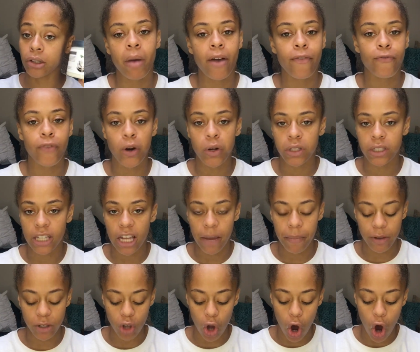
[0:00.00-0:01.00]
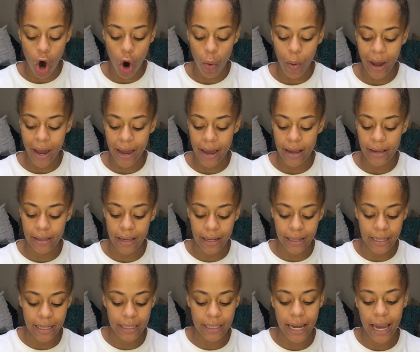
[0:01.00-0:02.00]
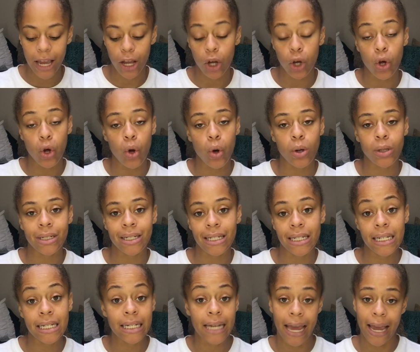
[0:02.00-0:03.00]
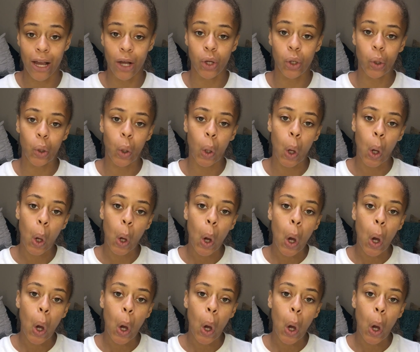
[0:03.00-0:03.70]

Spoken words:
My first step is always detangle, detangle,